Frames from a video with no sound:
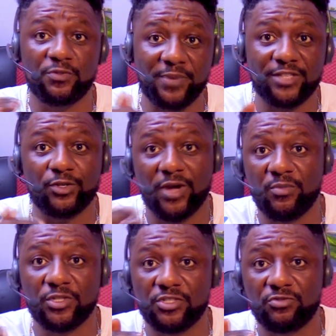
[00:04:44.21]
spent or how
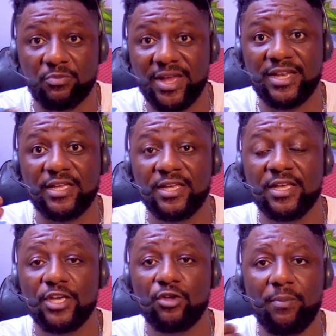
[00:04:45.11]
much is remaining
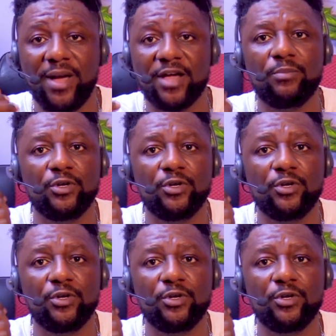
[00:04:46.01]
in your bank.